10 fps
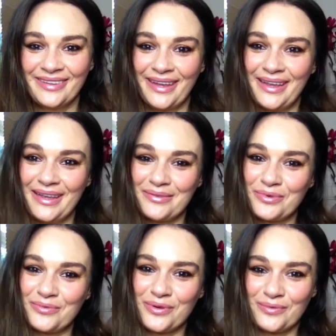Hey
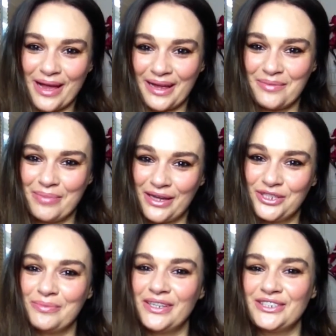everyone, welcome back
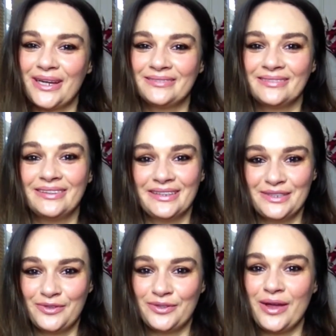to my channel. In this
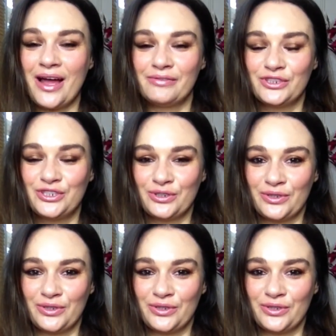video I will show